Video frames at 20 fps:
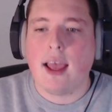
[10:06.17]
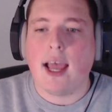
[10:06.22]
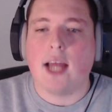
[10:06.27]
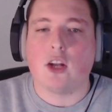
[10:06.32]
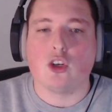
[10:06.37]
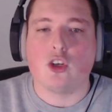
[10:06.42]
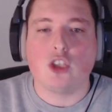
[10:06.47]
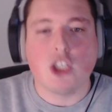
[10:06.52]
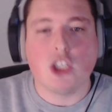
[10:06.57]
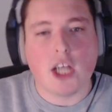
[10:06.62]

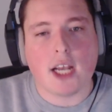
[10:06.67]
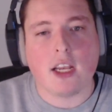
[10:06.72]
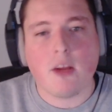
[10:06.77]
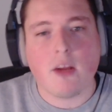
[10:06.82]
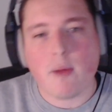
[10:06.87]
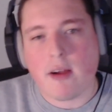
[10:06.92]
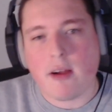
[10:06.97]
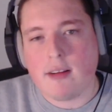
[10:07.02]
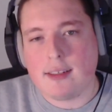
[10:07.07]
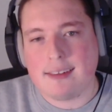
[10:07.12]
And on
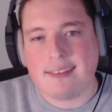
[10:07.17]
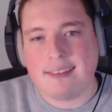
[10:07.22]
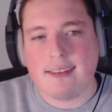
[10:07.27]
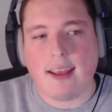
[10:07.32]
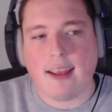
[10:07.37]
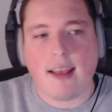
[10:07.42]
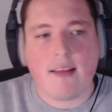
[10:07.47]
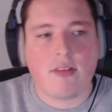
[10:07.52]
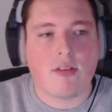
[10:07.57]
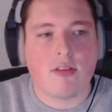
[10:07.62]
January the
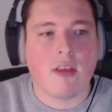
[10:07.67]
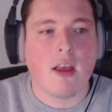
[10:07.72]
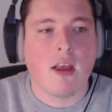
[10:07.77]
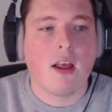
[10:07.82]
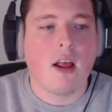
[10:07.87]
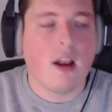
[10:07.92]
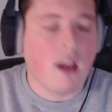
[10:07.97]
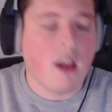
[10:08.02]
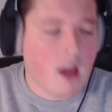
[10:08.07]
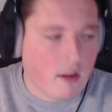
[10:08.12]
6th,
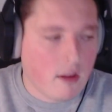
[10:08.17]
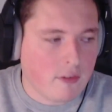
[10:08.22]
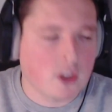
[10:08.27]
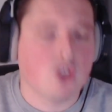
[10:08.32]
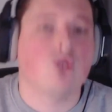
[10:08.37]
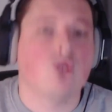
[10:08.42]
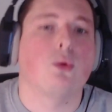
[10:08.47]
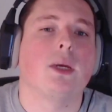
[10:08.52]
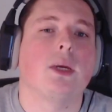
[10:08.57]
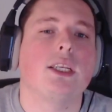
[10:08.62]
live
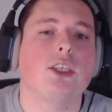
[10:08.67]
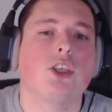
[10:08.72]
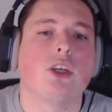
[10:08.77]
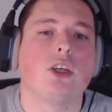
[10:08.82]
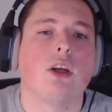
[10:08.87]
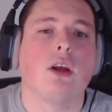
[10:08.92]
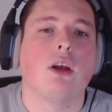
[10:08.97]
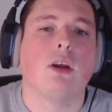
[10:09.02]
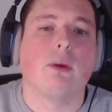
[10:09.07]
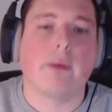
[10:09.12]
on
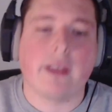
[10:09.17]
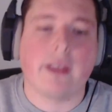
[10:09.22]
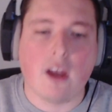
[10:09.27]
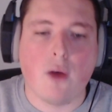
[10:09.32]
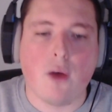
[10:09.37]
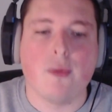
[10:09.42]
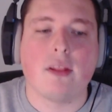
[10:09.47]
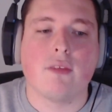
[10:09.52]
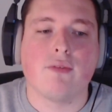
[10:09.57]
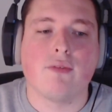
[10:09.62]
Twitch, we
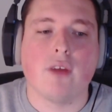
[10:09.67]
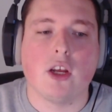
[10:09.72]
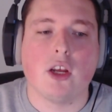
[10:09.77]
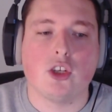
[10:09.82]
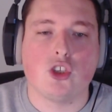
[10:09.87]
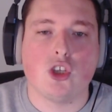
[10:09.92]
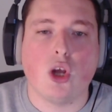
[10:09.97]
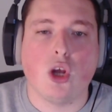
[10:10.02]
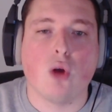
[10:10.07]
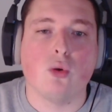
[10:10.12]
go with the
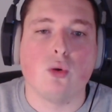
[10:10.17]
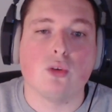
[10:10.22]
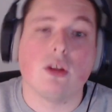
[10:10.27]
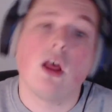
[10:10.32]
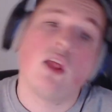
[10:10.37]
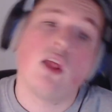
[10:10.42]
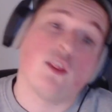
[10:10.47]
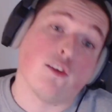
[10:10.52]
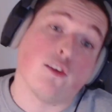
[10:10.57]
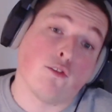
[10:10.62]
first shows.
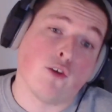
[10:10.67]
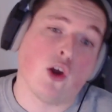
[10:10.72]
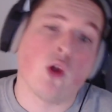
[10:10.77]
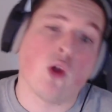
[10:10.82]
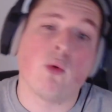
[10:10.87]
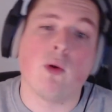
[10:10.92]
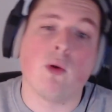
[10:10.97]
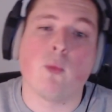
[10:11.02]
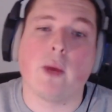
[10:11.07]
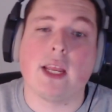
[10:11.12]
The
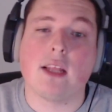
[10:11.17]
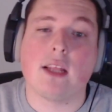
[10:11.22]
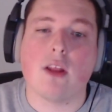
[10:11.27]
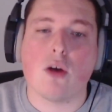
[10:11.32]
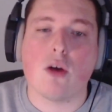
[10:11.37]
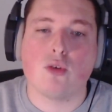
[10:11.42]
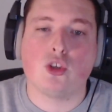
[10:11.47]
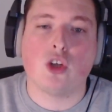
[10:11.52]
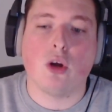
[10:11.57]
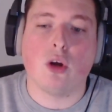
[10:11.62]
following week,
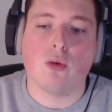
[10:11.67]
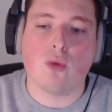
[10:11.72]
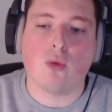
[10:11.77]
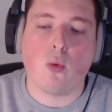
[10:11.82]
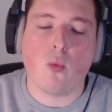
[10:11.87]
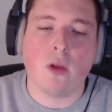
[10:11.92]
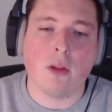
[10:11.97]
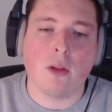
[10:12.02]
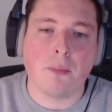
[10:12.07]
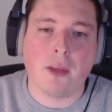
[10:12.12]
those shows
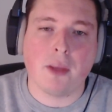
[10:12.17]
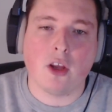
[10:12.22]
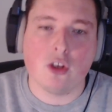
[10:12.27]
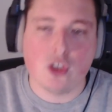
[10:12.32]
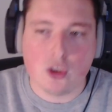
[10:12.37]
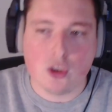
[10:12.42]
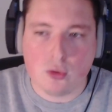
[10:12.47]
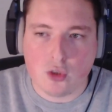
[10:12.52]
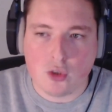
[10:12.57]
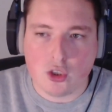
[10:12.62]
will be
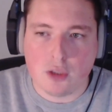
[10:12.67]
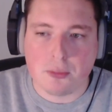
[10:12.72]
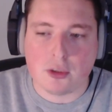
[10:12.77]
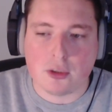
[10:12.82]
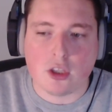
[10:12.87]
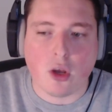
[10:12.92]
on YouTube.